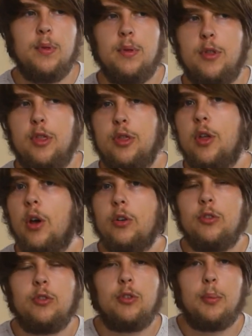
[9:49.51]

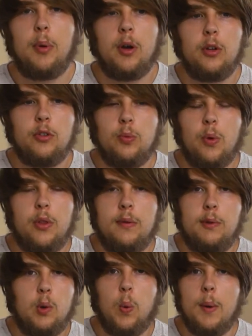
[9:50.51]
thousands of pounds worth of
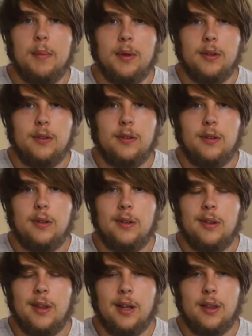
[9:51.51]
equipment
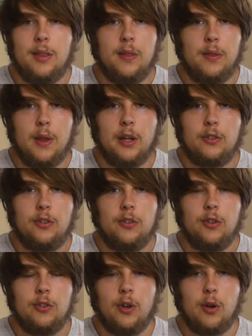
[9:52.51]
like that's
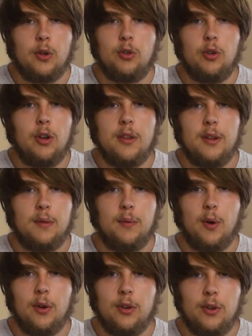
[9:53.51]
just not going to do anything
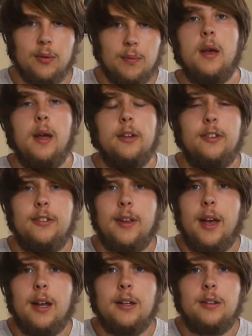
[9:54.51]
for you.
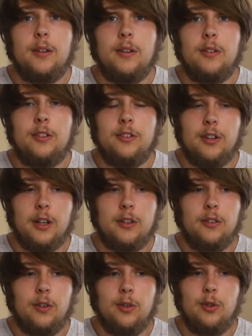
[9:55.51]
Instead, stick
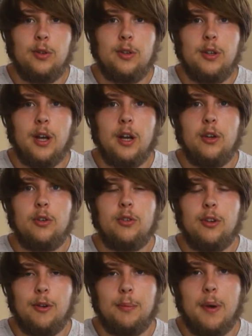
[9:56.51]
to getting
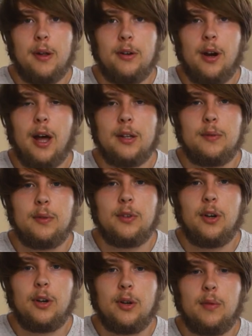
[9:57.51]
yourself better at
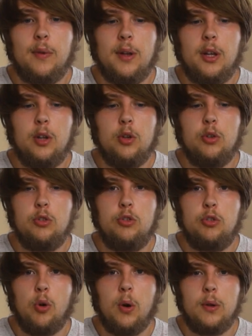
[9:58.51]
photography.
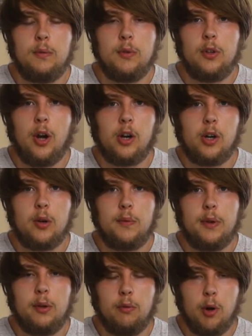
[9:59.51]
Join
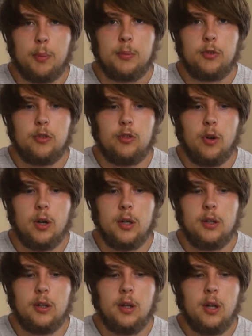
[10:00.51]
photography groups,
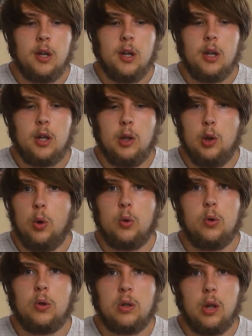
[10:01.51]
join
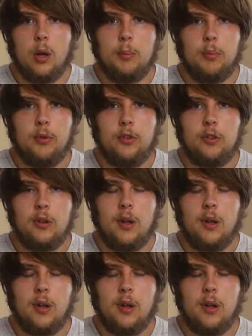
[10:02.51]
local clubs,